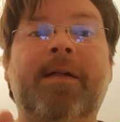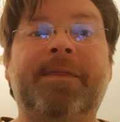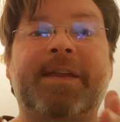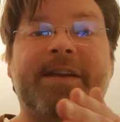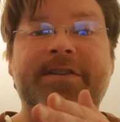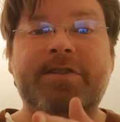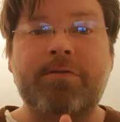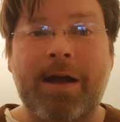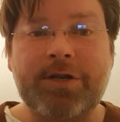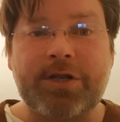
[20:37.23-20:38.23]
the
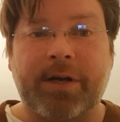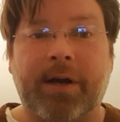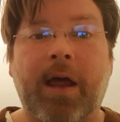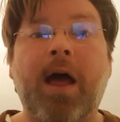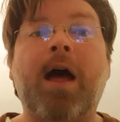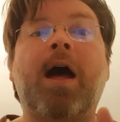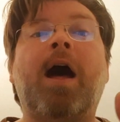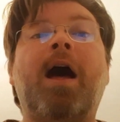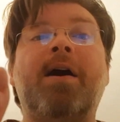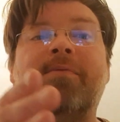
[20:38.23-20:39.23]
destruction
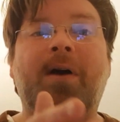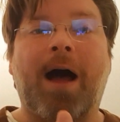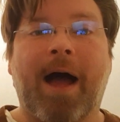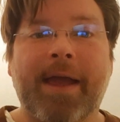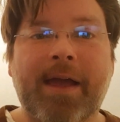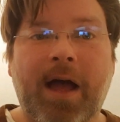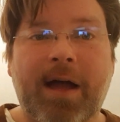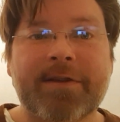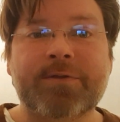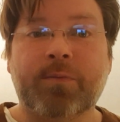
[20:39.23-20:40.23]
of
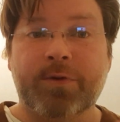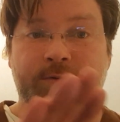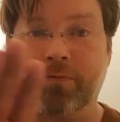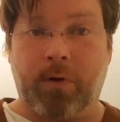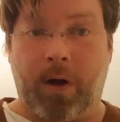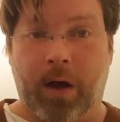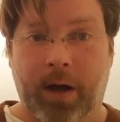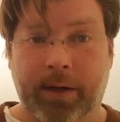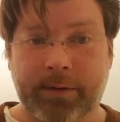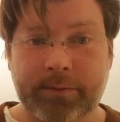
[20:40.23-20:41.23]
icons, was wrong.